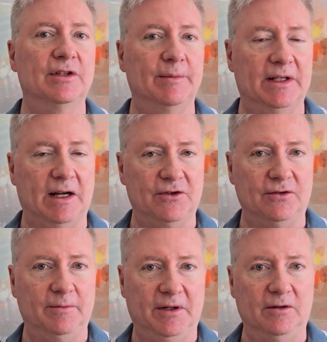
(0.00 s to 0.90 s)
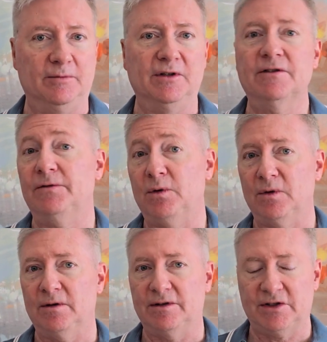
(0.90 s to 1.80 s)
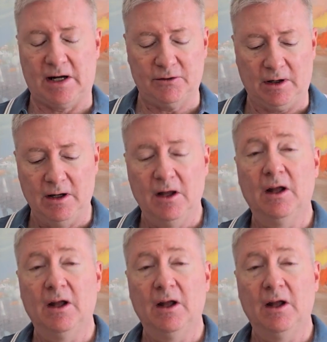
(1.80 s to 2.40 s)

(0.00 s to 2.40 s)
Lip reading: the potential appeal moves forward, etc.